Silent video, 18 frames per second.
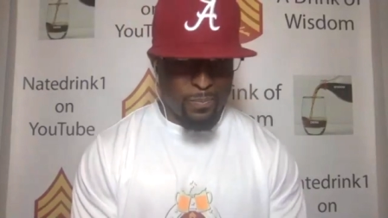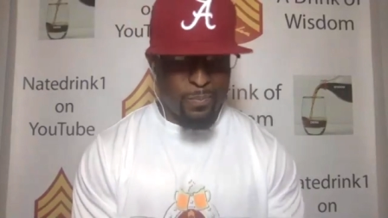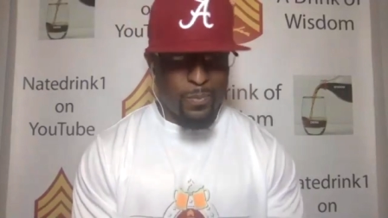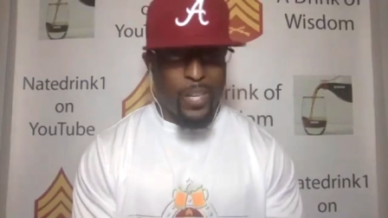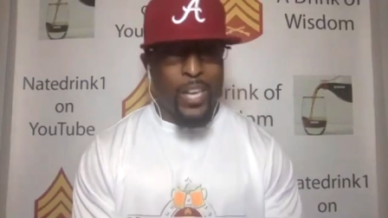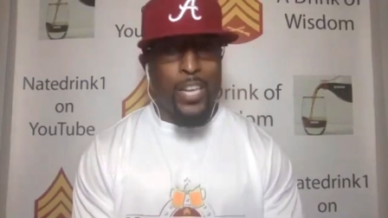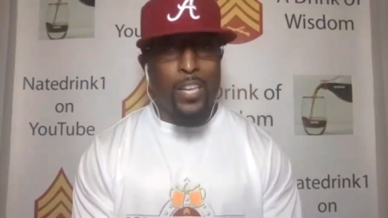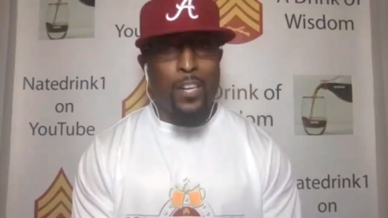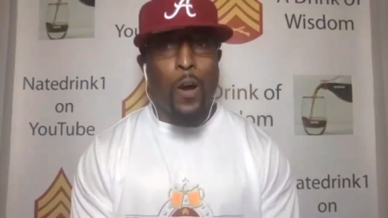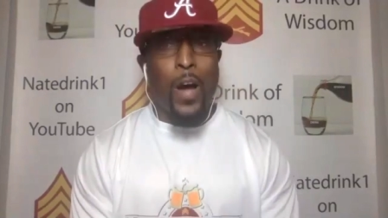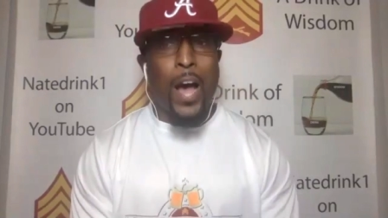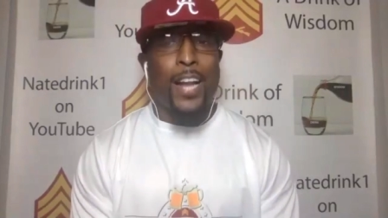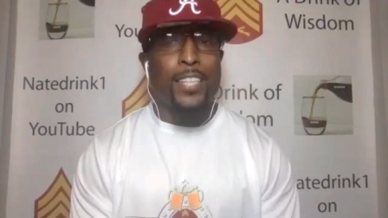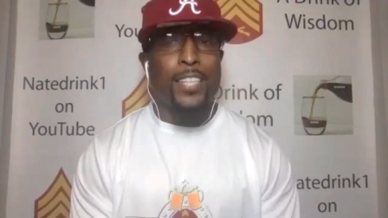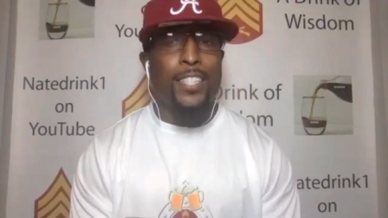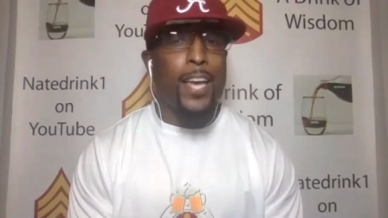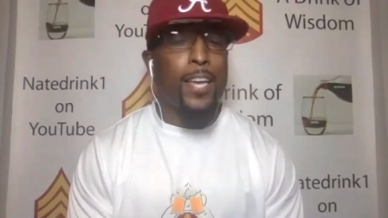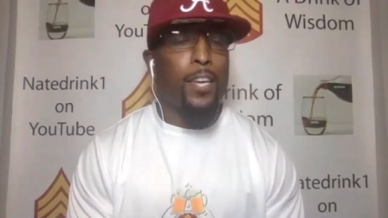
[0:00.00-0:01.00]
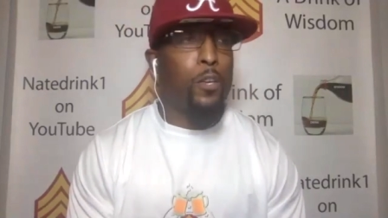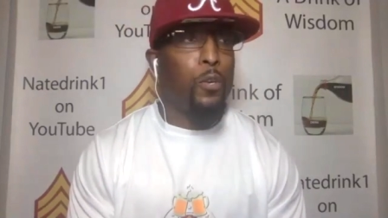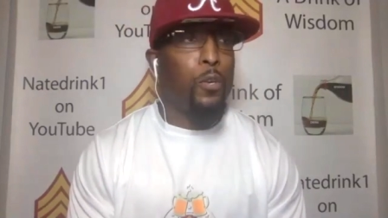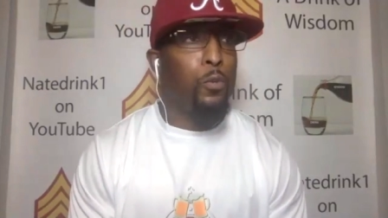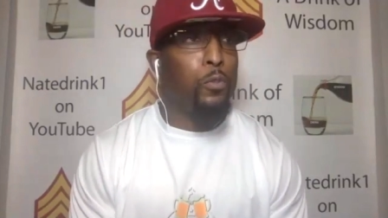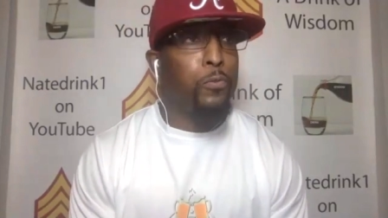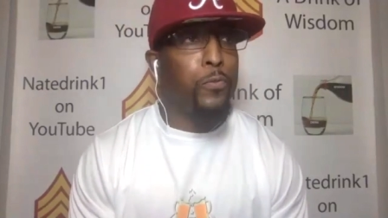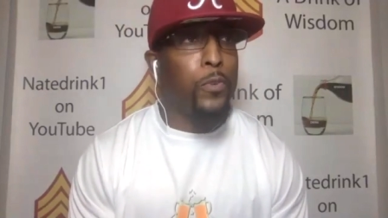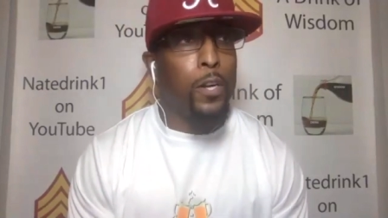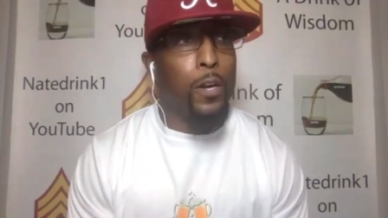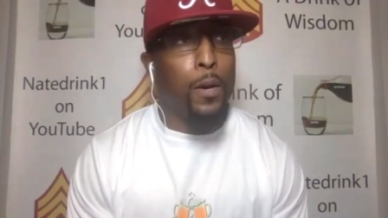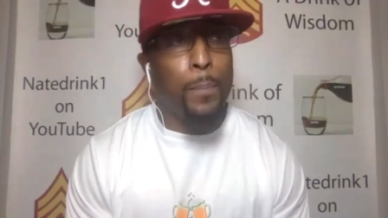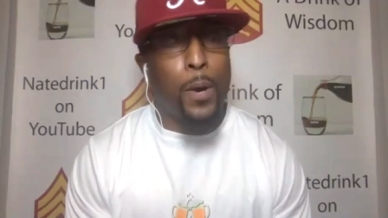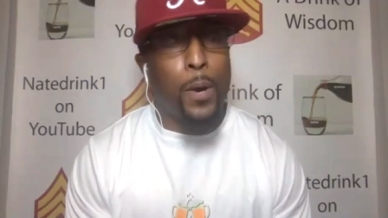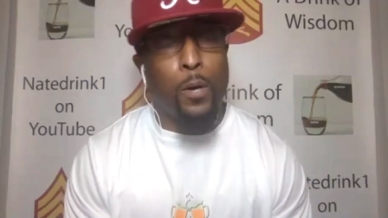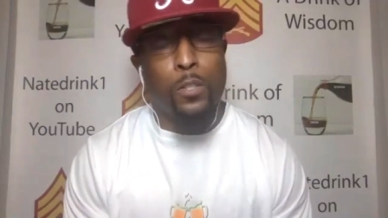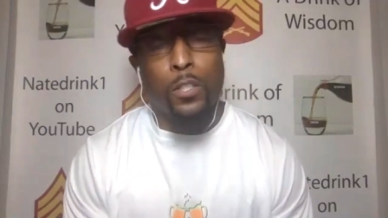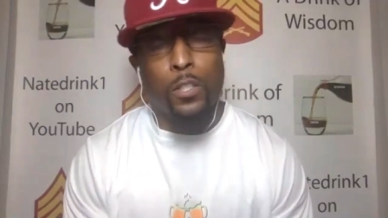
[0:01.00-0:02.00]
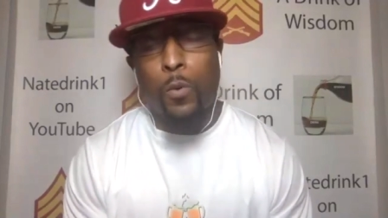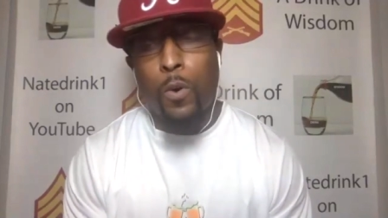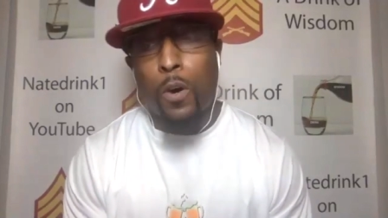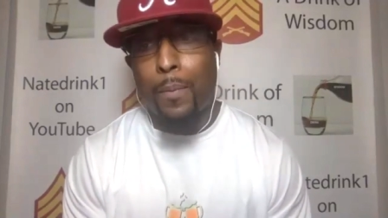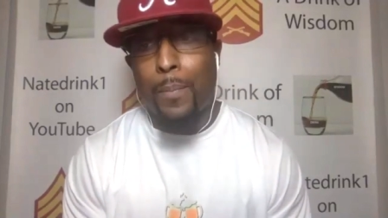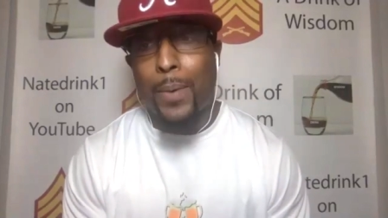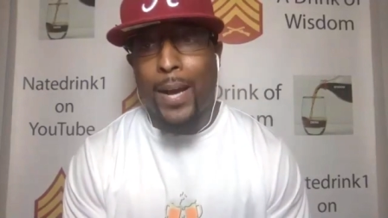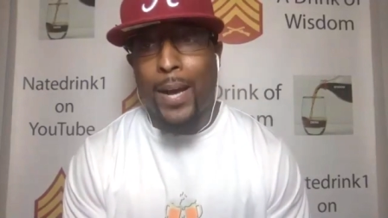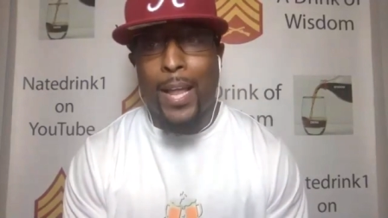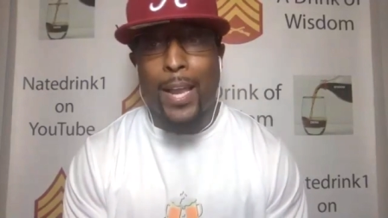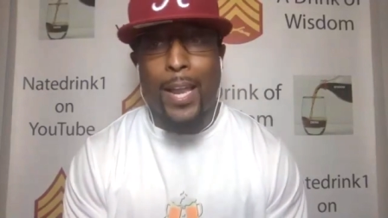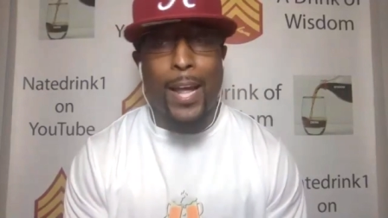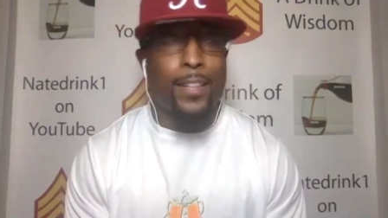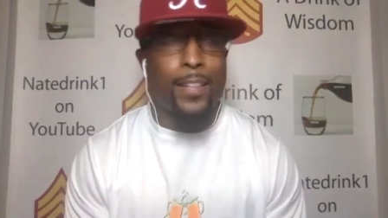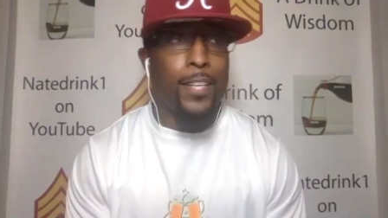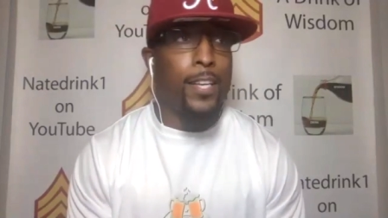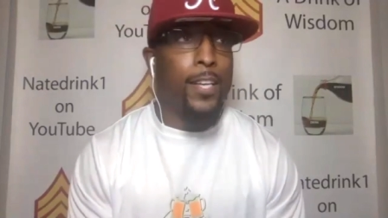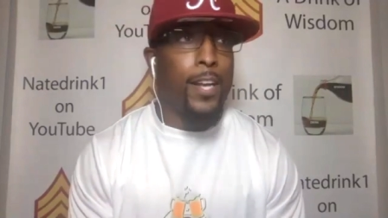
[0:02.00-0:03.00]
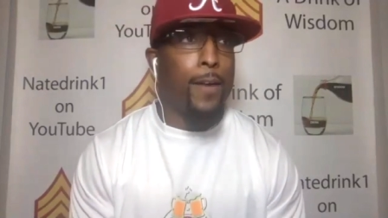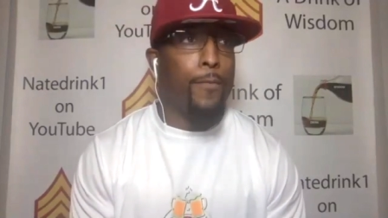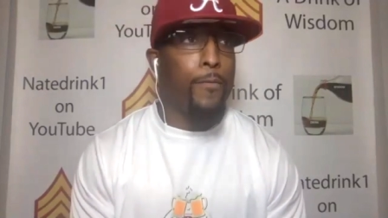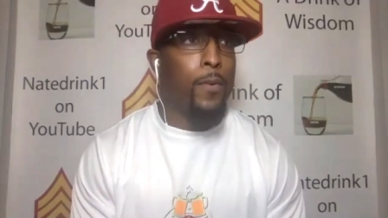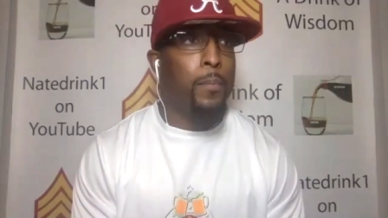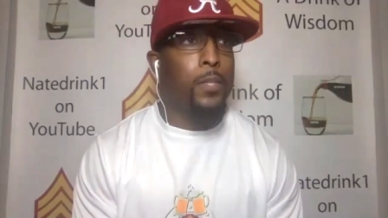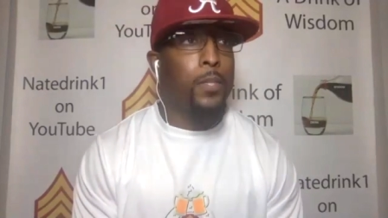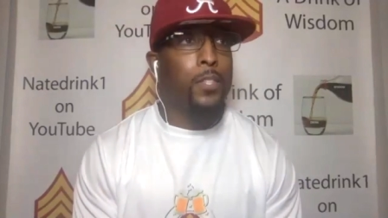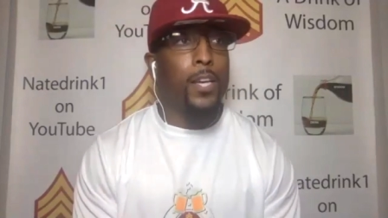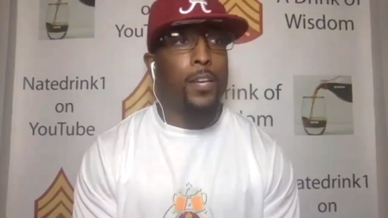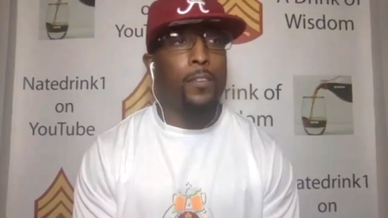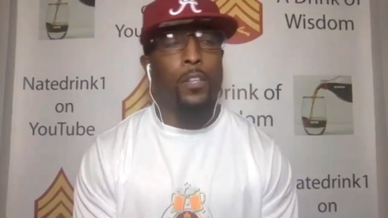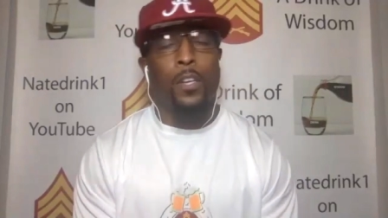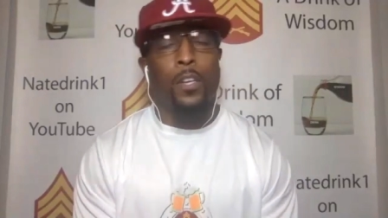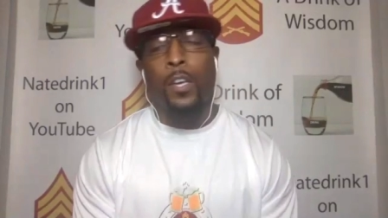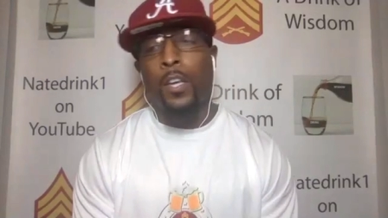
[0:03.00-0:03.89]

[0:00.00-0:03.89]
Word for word: He know how to take cues from the opposing quarterback. I like to hear that from a safety.